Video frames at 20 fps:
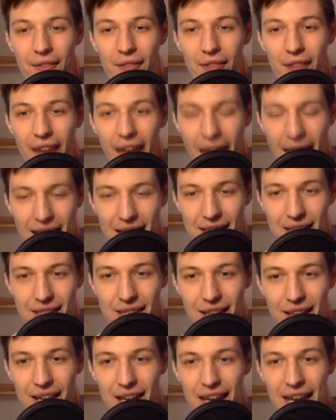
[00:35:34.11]
the
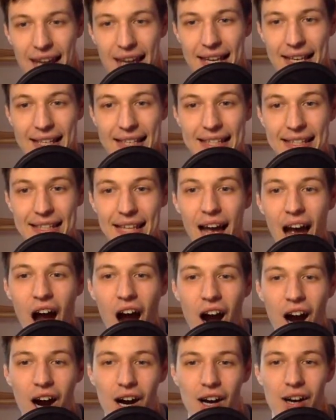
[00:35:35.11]
handstand is the
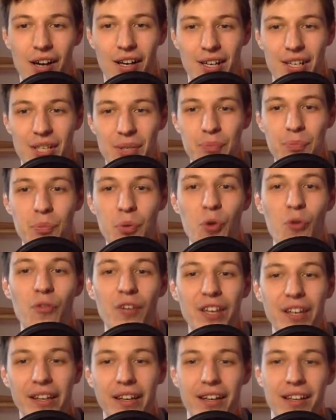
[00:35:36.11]
hardest move
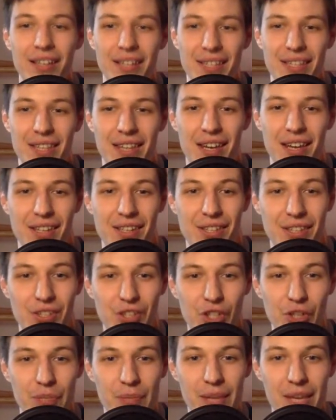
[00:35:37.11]
in calisthenics
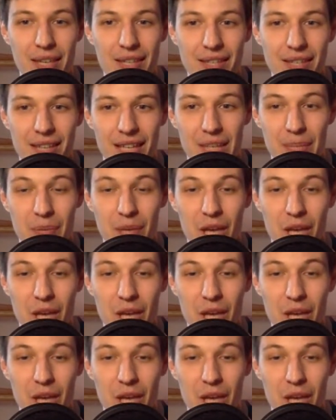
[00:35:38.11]
and gymnastics,